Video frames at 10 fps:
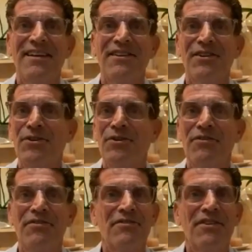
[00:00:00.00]
a little
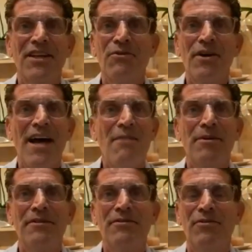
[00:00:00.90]
thing will
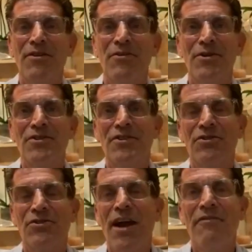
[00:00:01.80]
happen, whether it's in
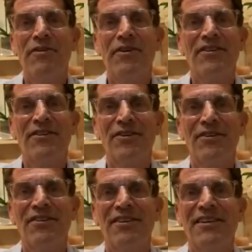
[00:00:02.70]
traffic
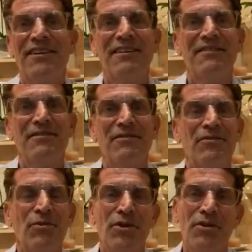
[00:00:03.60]

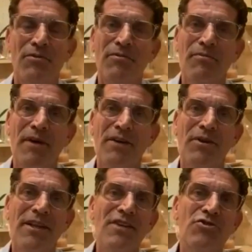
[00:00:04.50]
or with my
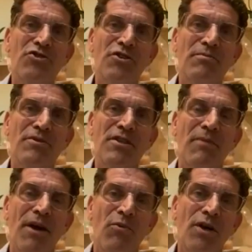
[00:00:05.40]
relationships in
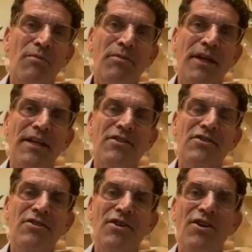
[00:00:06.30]
my
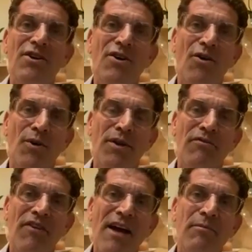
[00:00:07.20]
workplace or with
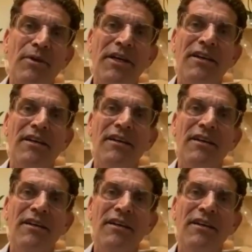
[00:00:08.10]
family.